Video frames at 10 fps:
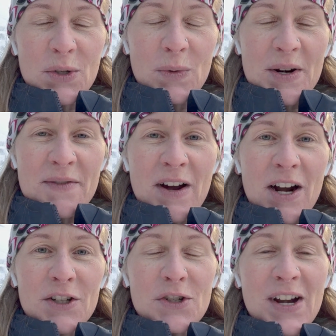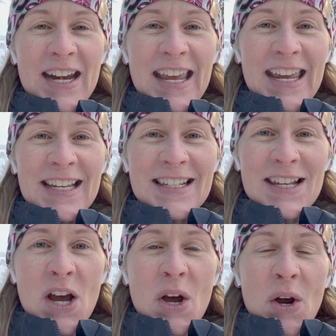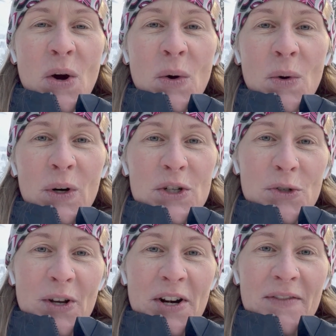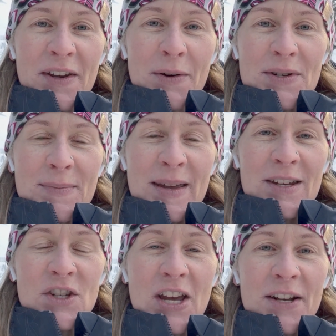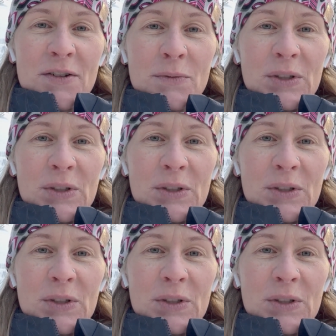or one of our trainings, or join our video on demand channel.